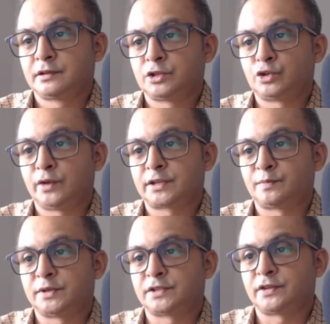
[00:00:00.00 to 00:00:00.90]
2x
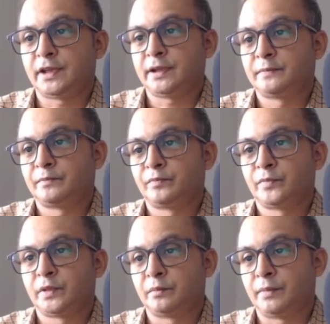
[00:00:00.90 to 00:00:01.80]
plus 3
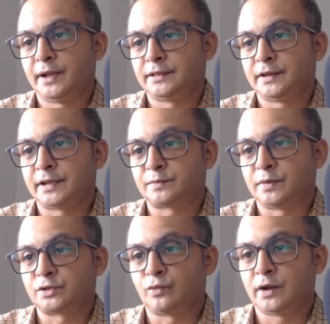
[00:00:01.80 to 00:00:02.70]
by 3x
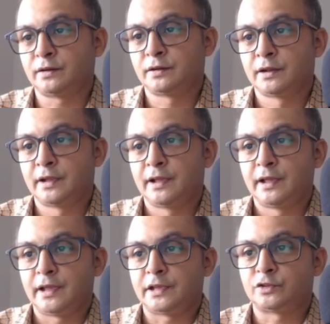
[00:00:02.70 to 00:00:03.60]
plus 1
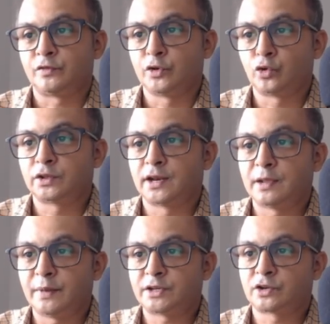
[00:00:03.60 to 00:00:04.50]
is, if you know the
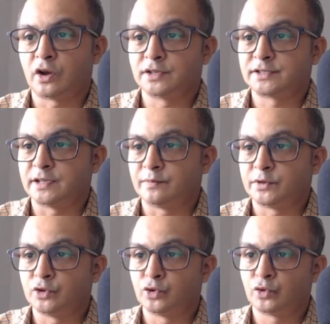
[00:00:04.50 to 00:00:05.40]
limit concept,
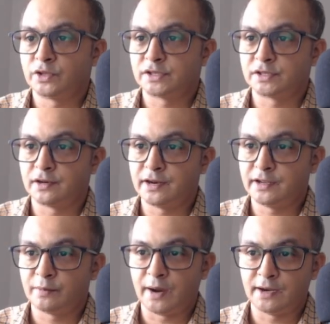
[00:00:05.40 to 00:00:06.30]
you know this is a
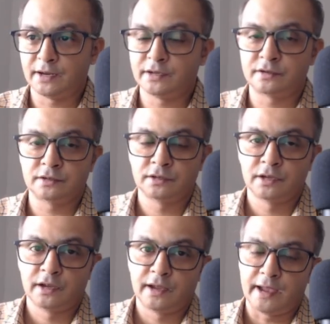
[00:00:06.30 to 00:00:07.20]
linear by linear,
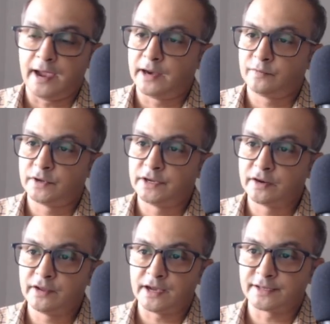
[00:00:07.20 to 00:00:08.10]
and if the
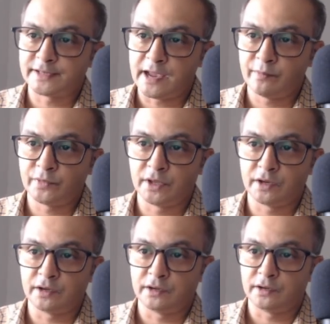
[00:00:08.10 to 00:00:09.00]
degree are same,
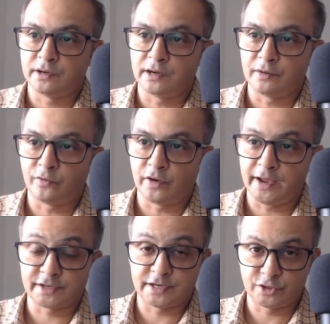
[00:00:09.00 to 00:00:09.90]
the for
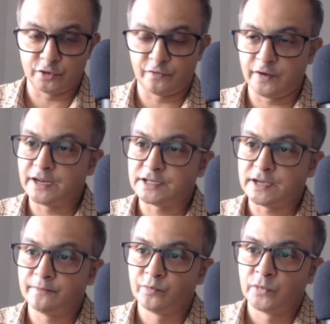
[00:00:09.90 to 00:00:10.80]
x tends to infinity,